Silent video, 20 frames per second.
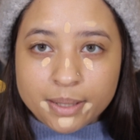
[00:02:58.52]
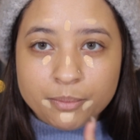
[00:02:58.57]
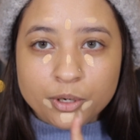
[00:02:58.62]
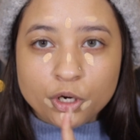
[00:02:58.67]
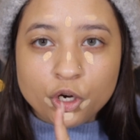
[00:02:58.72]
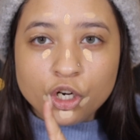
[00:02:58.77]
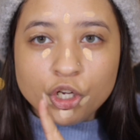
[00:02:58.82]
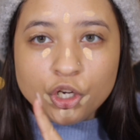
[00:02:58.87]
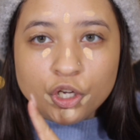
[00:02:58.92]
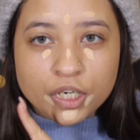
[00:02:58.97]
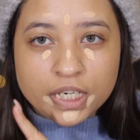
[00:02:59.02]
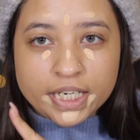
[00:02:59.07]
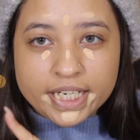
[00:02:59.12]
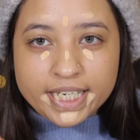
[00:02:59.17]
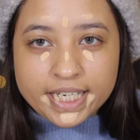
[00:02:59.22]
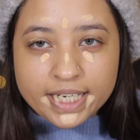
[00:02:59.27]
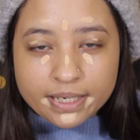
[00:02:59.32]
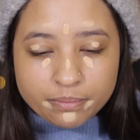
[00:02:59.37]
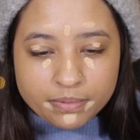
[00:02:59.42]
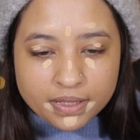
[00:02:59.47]
I'm not gonna
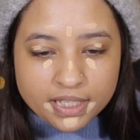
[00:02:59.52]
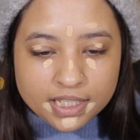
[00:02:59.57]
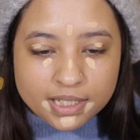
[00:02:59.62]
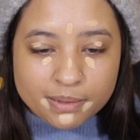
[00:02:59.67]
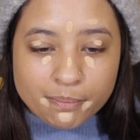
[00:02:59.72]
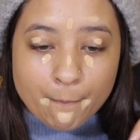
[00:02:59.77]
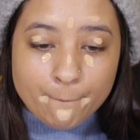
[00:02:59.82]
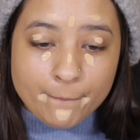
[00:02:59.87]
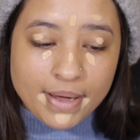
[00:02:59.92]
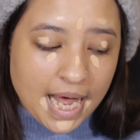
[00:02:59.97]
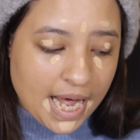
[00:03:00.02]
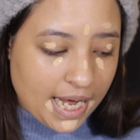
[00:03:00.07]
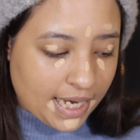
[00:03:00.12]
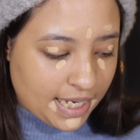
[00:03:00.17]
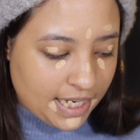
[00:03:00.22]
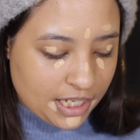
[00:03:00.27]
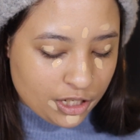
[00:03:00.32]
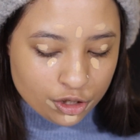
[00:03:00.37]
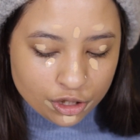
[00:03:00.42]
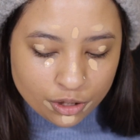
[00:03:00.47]
dip this back
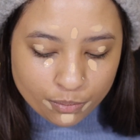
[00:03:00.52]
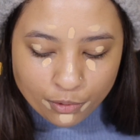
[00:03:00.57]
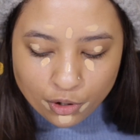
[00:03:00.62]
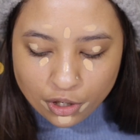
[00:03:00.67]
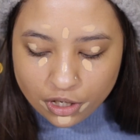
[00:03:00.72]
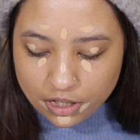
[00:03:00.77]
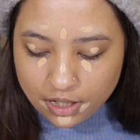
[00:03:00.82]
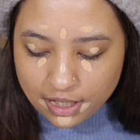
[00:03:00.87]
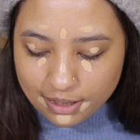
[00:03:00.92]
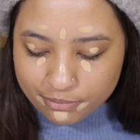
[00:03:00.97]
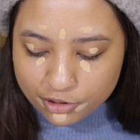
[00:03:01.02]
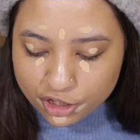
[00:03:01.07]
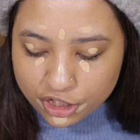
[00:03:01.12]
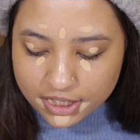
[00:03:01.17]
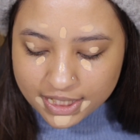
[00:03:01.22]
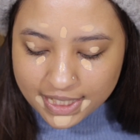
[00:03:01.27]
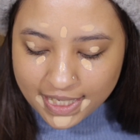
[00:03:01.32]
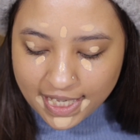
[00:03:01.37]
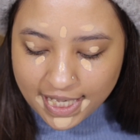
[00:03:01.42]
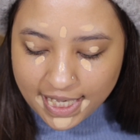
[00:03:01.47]
into the bottle. I'm
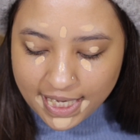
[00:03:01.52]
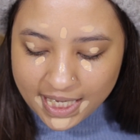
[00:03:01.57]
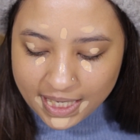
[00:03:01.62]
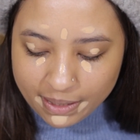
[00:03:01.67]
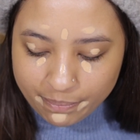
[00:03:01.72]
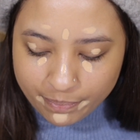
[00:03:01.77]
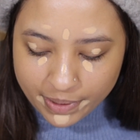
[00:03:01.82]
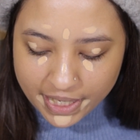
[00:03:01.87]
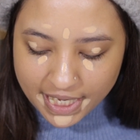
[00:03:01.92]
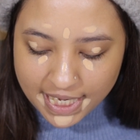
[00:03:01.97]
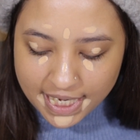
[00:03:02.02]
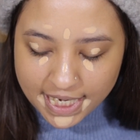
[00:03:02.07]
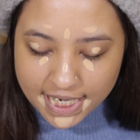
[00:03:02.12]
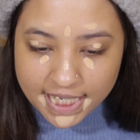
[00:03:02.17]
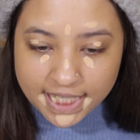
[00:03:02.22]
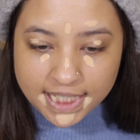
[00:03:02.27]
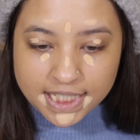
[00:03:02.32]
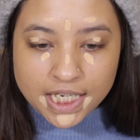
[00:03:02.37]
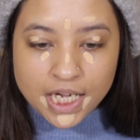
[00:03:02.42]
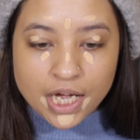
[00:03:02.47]
just keeping
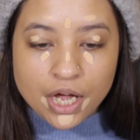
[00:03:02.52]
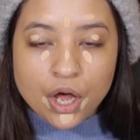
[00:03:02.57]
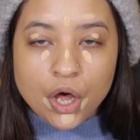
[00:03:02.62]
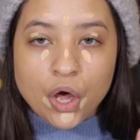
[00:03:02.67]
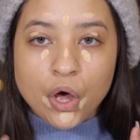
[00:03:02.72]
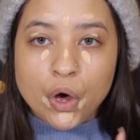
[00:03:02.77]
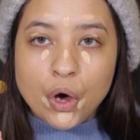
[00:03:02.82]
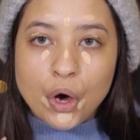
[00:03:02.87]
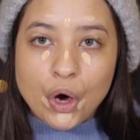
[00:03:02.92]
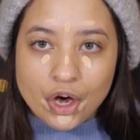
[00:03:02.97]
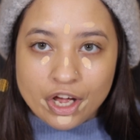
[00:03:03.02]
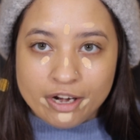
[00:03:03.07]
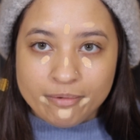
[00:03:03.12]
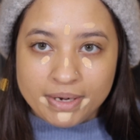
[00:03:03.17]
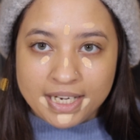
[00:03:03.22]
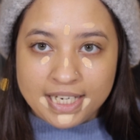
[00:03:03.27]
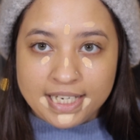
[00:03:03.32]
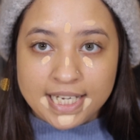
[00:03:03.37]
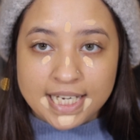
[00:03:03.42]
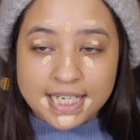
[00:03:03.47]
it on
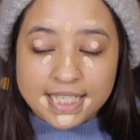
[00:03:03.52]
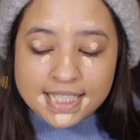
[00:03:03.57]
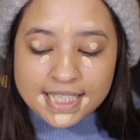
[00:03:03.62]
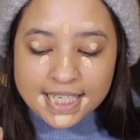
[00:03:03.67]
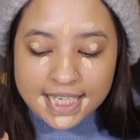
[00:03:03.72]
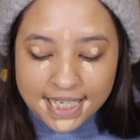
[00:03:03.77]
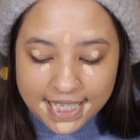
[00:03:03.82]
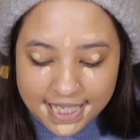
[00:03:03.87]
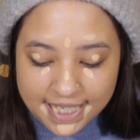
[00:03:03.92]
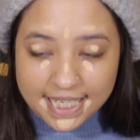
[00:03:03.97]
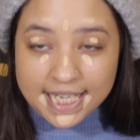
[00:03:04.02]
my desk in